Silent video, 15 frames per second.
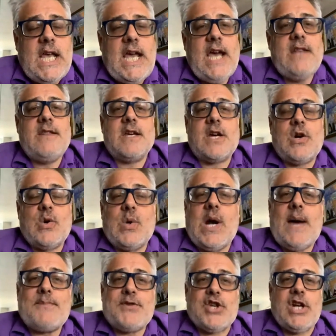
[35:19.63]
and the
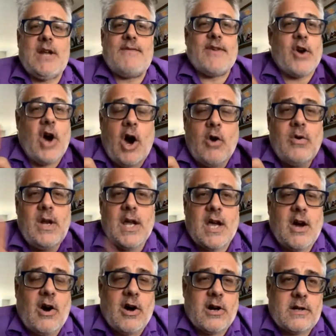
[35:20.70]
corruption of their
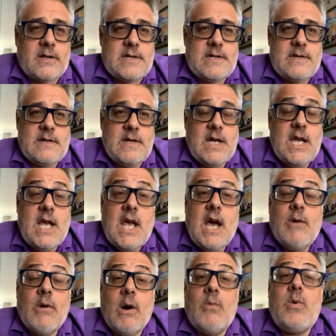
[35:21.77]
oligarchs.
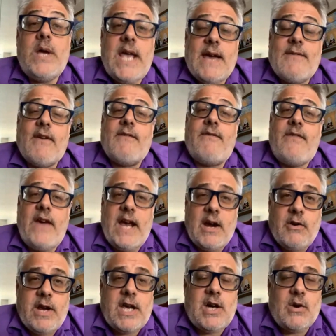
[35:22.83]
Well, we have a
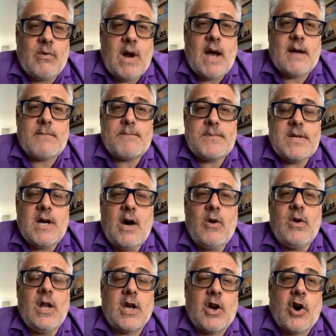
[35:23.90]
very corrupt
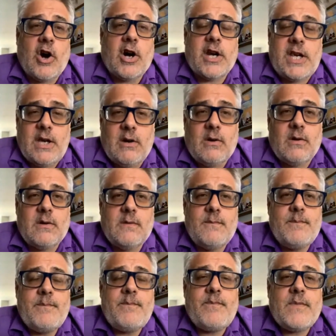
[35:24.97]
oligarchical
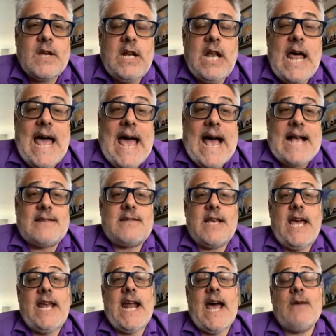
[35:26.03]
class.
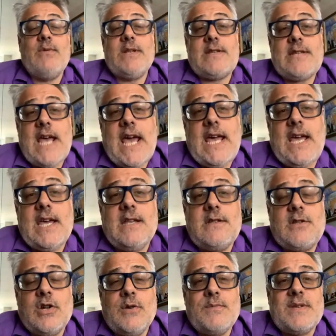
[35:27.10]
And I would say in
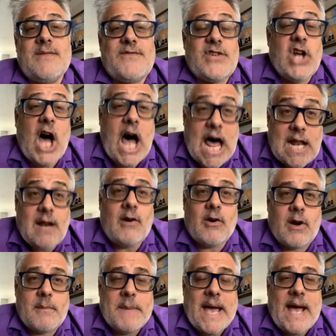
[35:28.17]
terms of
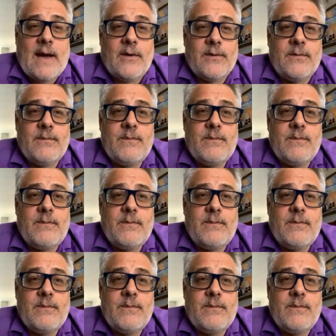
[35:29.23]
dollar amount,